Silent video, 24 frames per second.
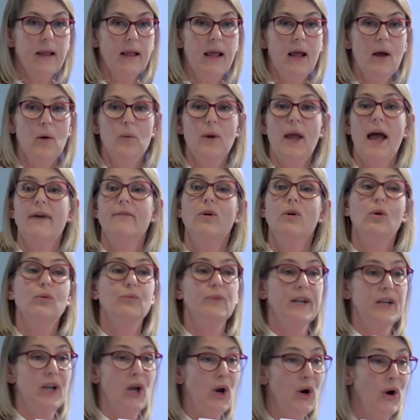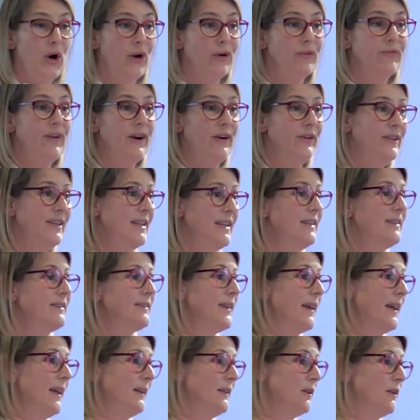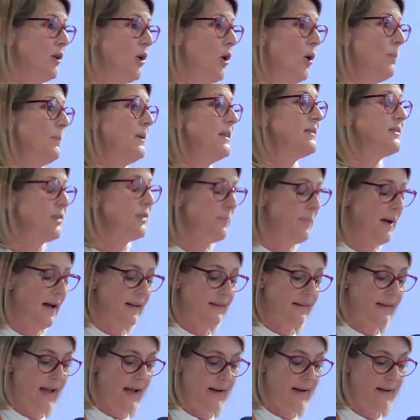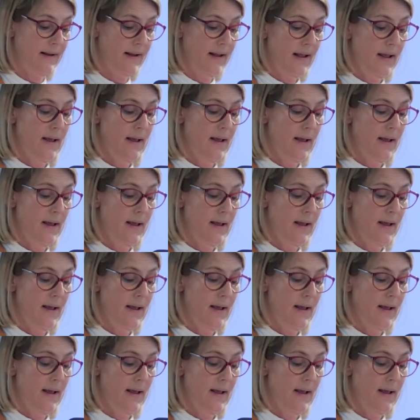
We have already heard very detailed comments about that,